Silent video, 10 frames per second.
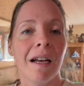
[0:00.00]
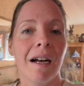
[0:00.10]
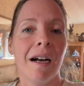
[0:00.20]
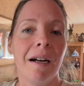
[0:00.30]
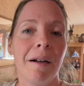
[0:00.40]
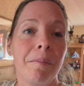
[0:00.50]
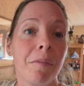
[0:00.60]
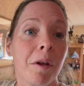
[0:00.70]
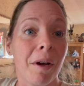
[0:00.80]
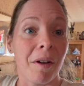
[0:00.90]

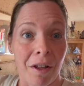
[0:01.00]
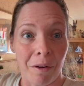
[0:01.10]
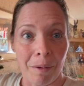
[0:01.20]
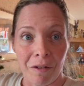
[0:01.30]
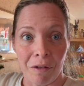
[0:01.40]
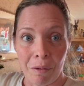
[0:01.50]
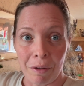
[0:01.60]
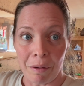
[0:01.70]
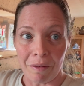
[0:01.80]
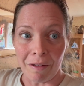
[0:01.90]
my father passed away when
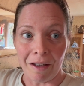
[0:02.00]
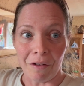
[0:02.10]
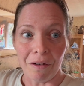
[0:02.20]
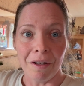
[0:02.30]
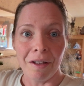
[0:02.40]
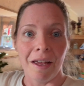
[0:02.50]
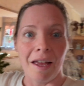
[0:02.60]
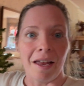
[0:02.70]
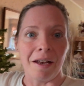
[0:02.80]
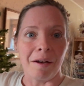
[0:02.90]
I was little,
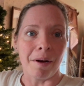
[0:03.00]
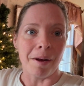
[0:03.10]
and my